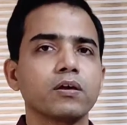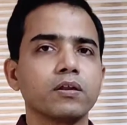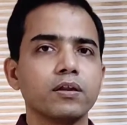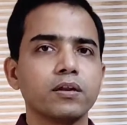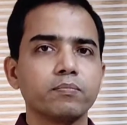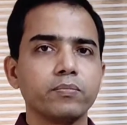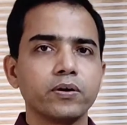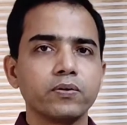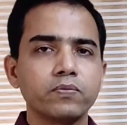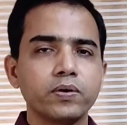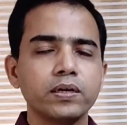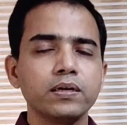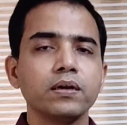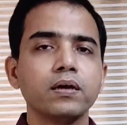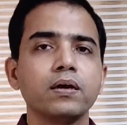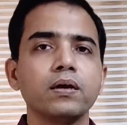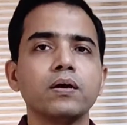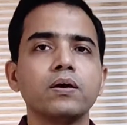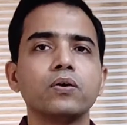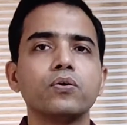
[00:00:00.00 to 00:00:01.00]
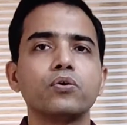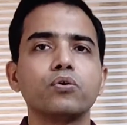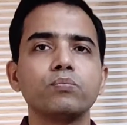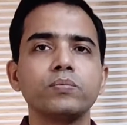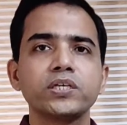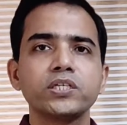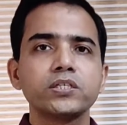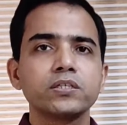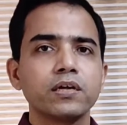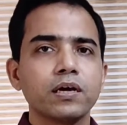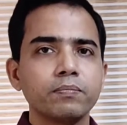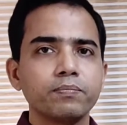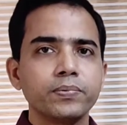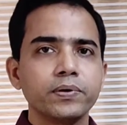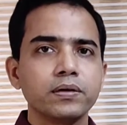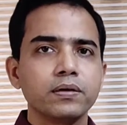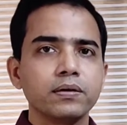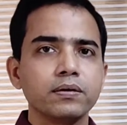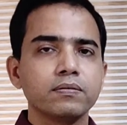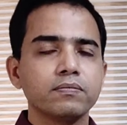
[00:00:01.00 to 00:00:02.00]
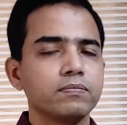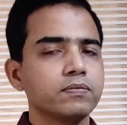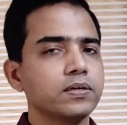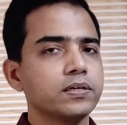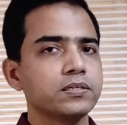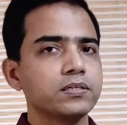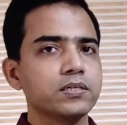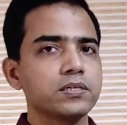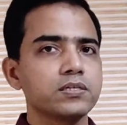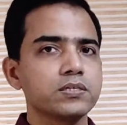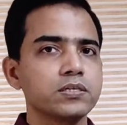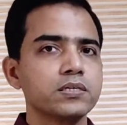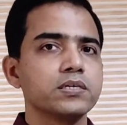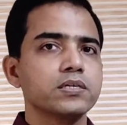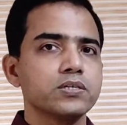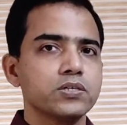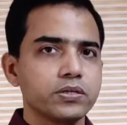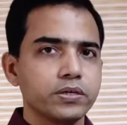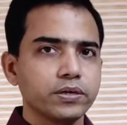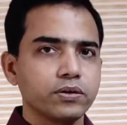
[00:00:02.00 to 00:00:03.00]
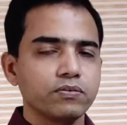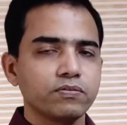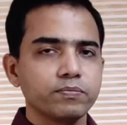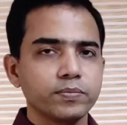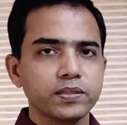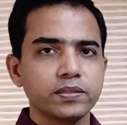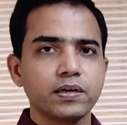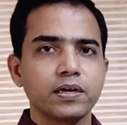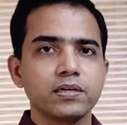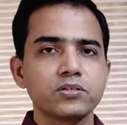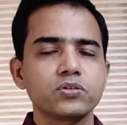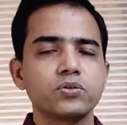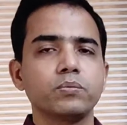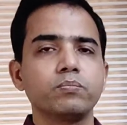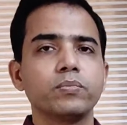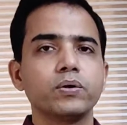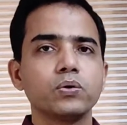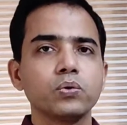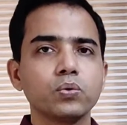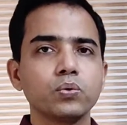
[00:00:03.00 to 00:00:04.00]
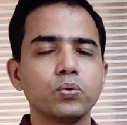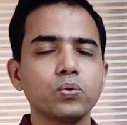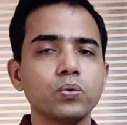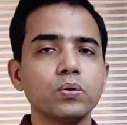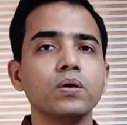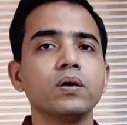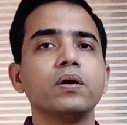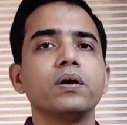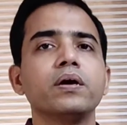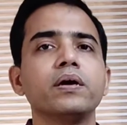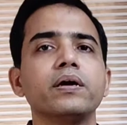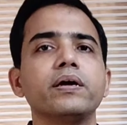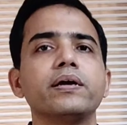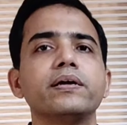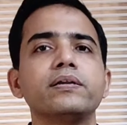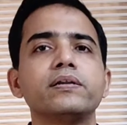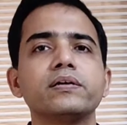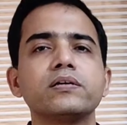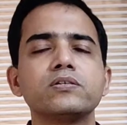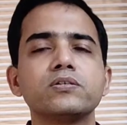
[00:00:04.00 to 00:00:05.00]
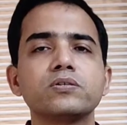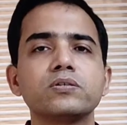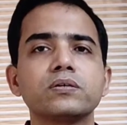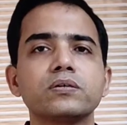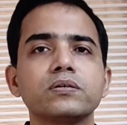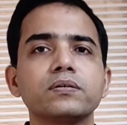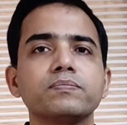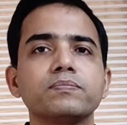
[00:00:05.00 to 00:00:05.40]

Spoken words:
number one, Romesh Thapar versus State of Madras; number two, it is